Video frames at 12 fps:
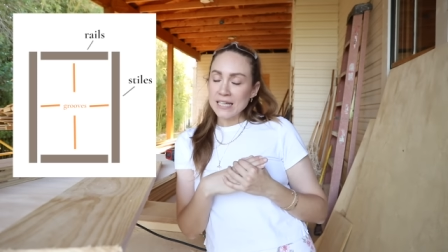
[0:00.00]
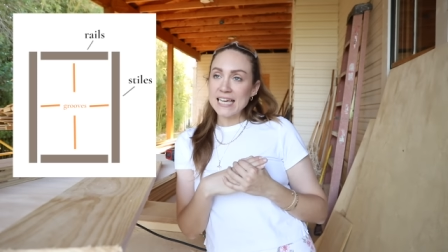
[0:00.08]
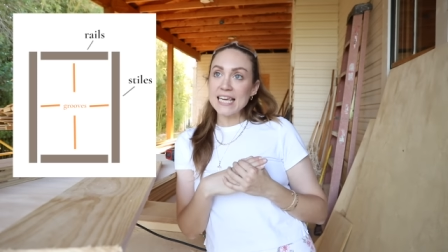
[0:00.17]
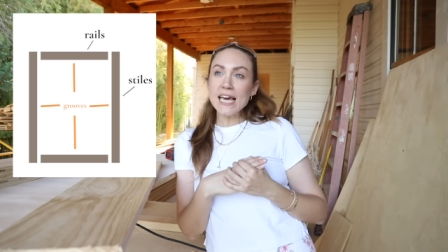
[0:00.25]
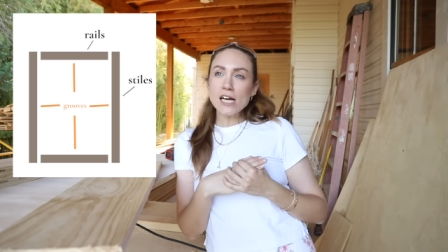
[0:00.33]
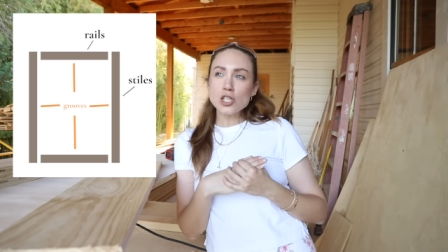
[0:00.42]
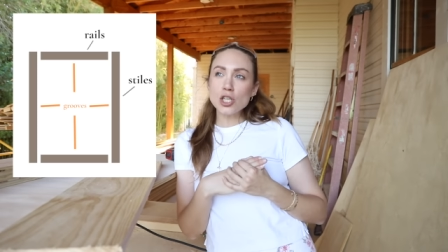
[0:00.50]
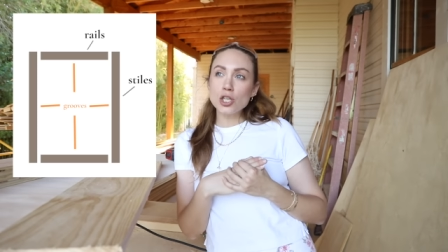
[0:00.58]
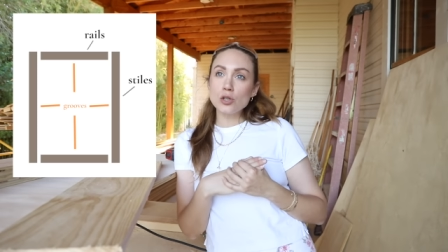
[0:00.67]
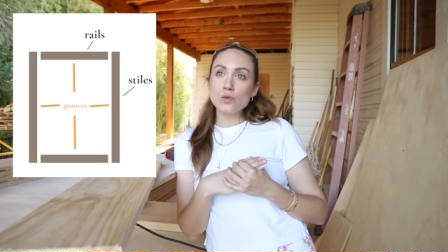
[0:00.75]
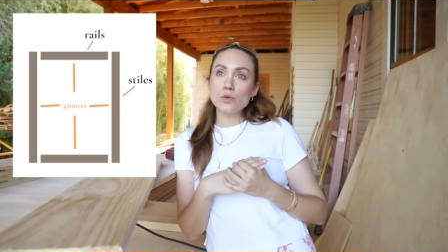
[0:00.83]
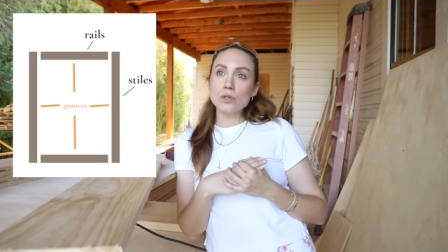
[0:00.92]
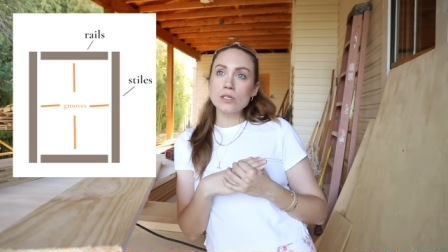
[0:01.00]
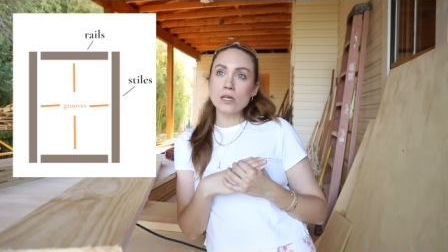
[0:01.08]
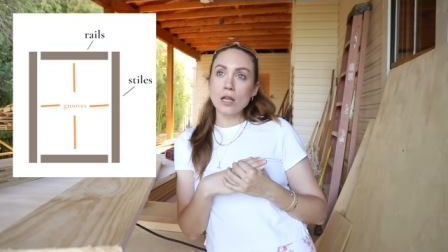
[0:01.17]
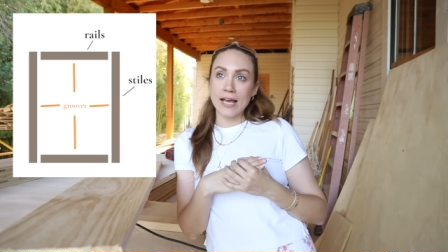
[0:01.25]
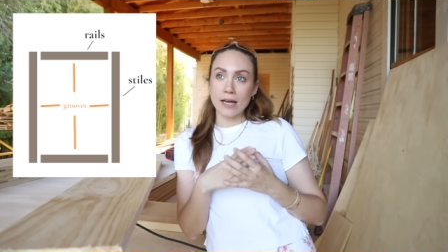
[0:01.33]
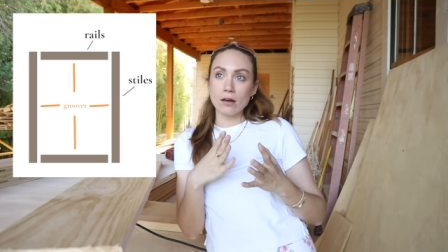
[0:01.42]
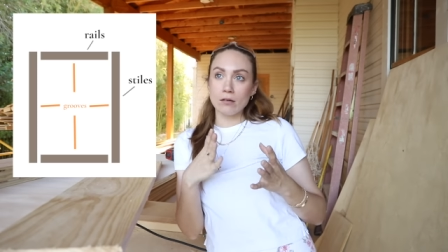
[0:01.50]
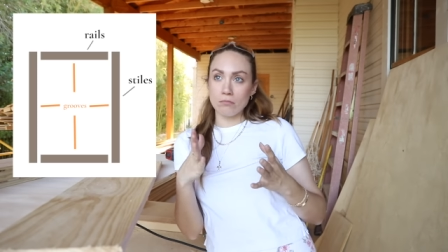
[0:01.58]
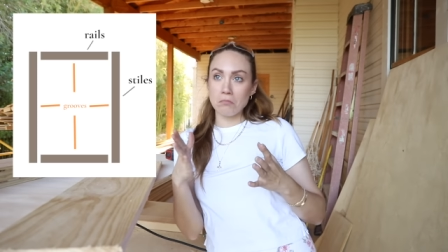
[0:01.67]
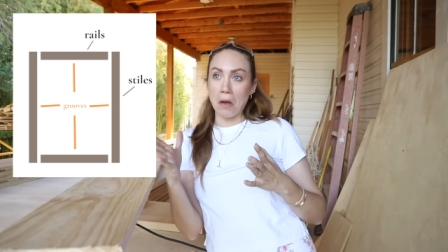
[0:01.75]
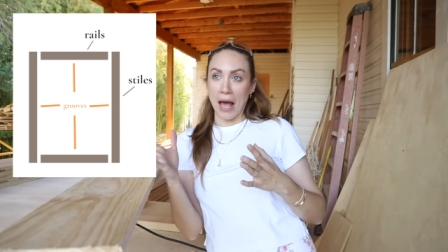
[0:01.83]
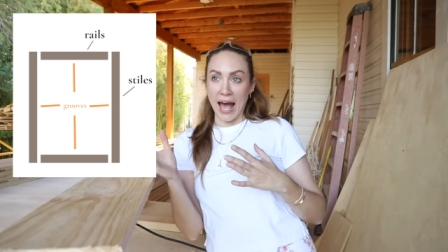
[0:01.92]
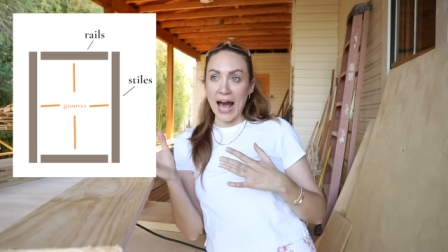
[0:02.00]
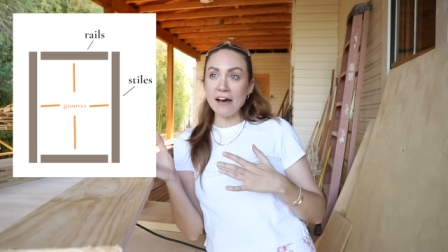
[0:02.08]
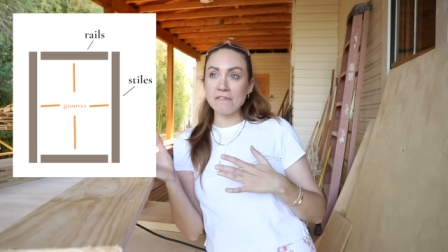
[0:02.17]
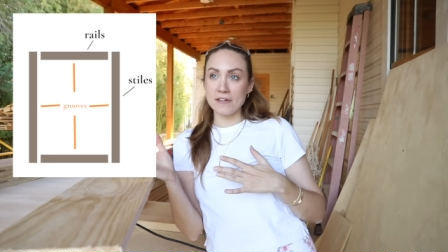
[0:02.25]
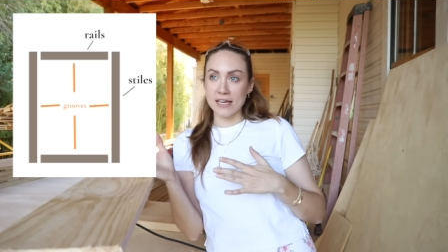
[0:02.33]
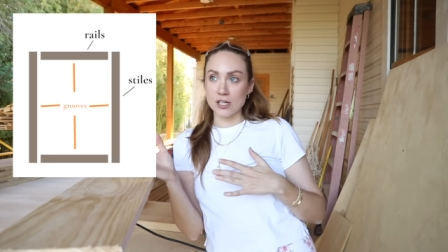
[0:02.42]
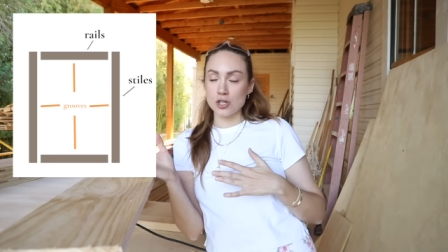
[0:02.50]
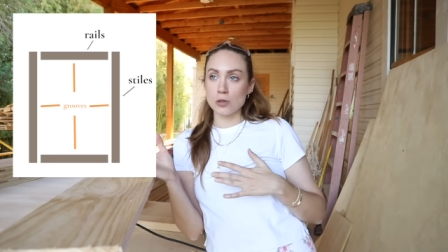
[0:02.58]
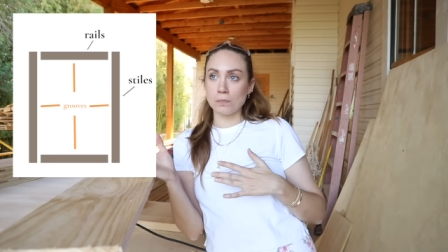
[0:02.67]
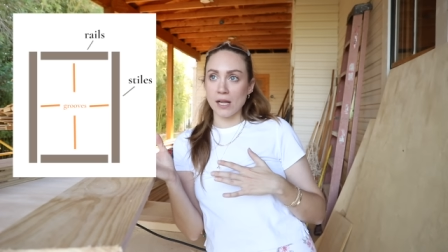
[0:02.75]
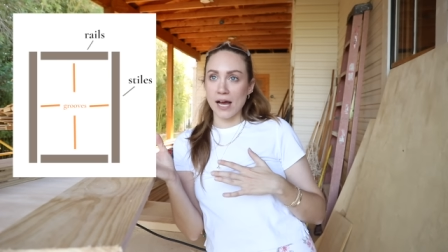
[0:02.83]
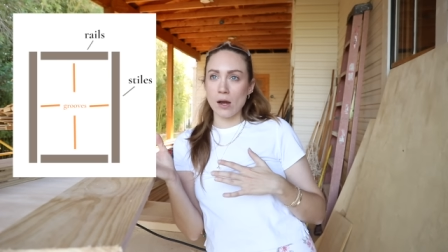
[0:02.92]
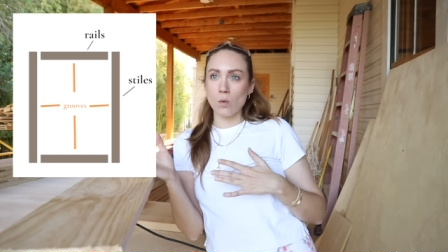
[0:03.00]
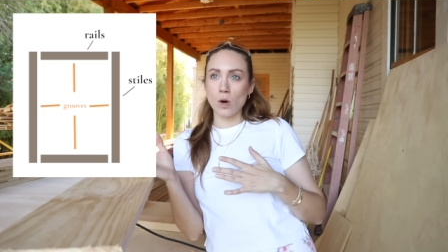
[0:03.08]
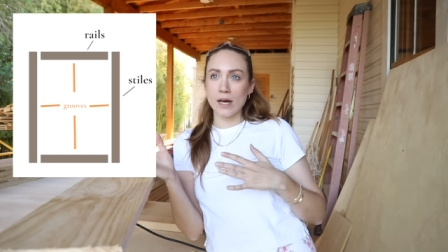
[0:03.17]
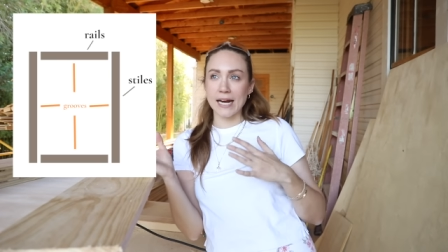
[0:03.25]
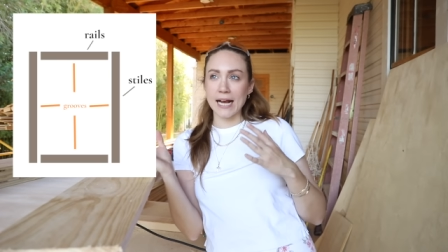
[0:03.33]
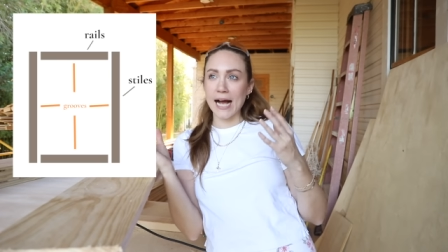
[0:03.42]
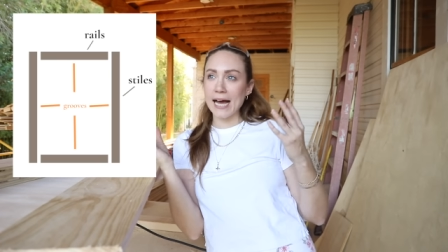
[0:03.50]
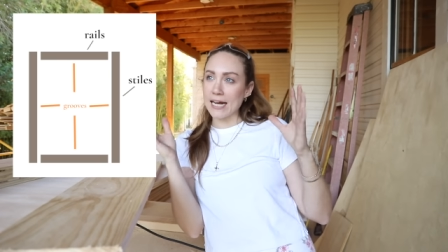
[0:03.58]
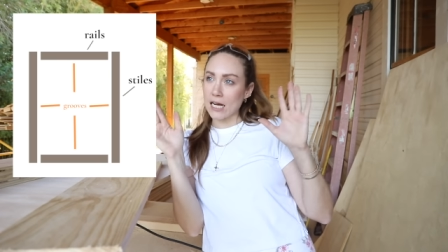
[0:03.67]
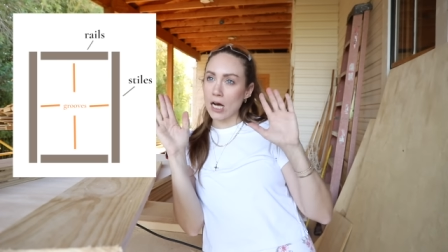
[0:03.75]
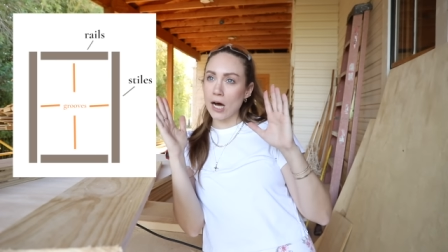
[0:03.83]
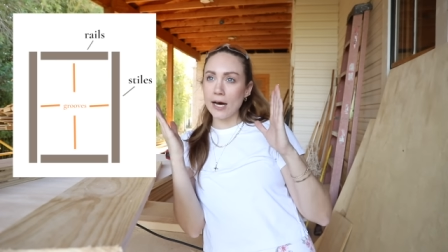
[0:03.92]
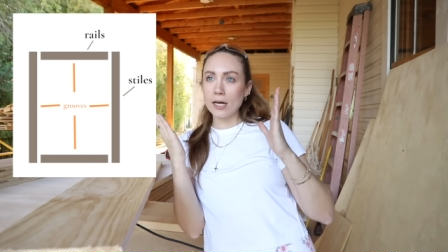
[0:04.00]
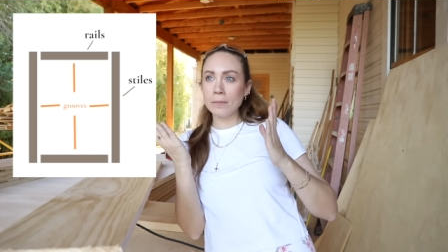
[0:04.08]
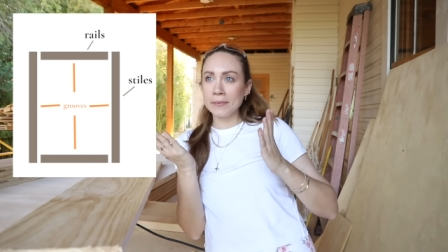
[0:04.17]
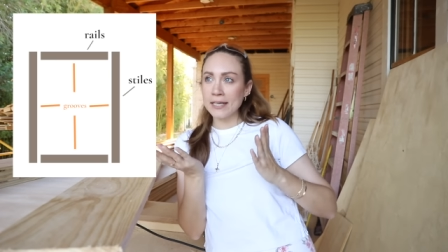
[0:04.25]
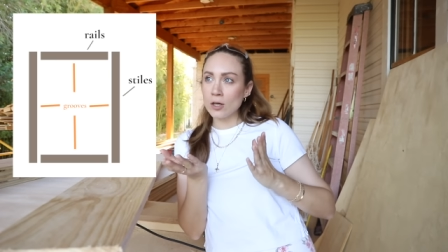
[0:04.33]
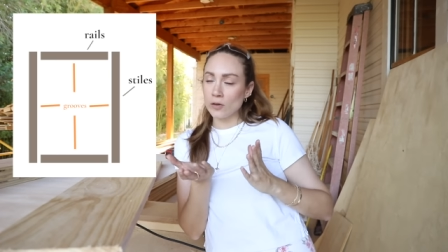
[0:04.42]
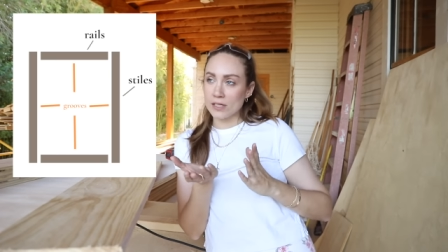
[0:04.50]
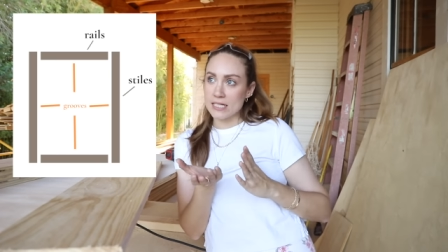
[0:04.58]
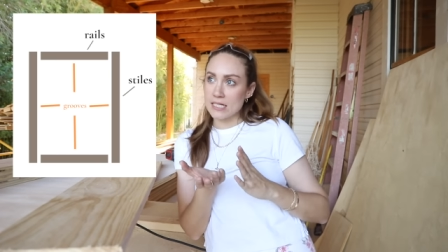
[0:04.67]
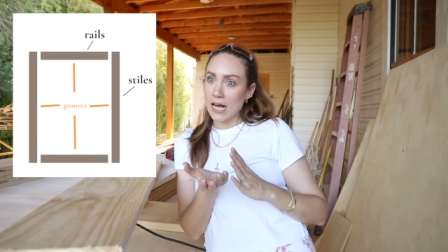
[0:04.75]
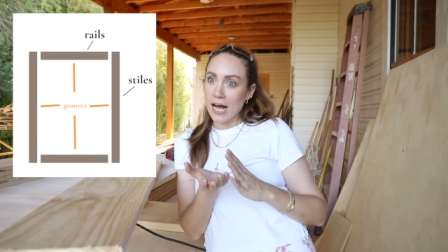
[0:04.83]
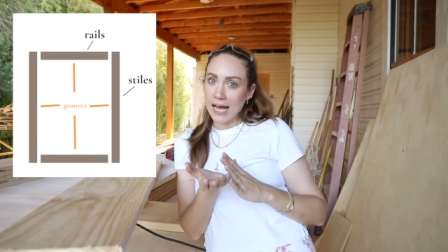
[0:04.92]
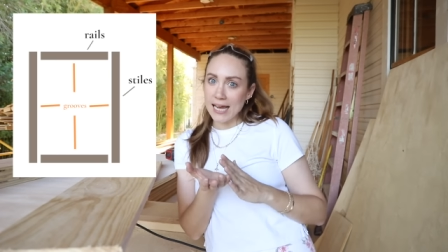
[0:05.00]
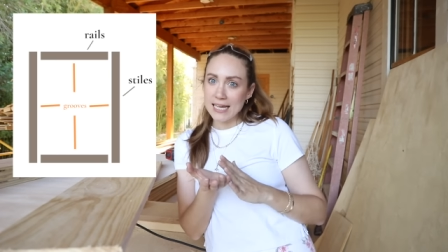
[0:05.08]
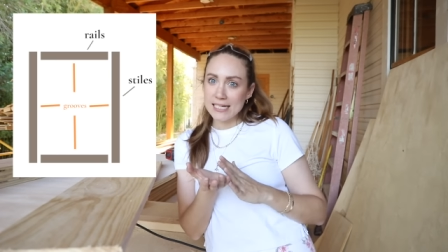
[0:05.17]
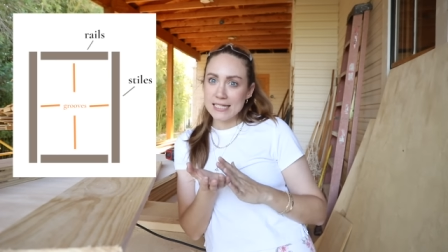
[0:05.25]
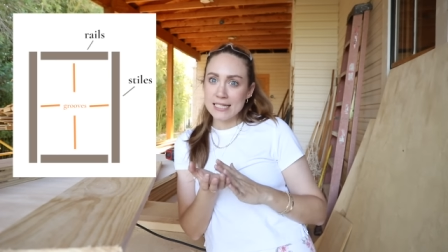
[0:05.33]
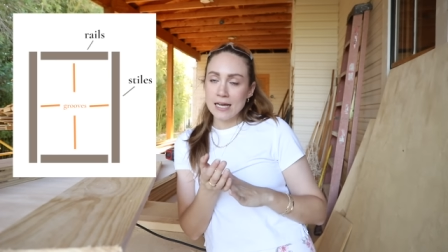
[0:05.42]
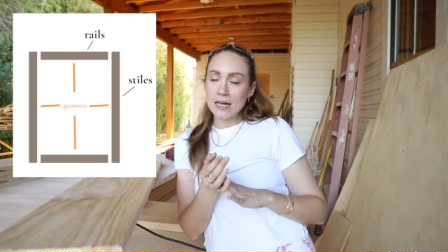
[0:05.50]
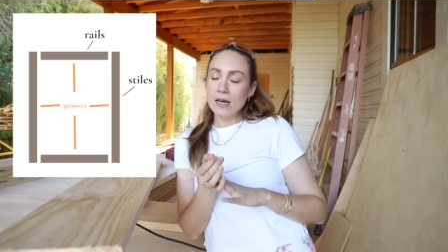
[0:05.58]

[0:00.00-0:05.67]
He actually used like half inch plywood and kind of cut them in on the sides.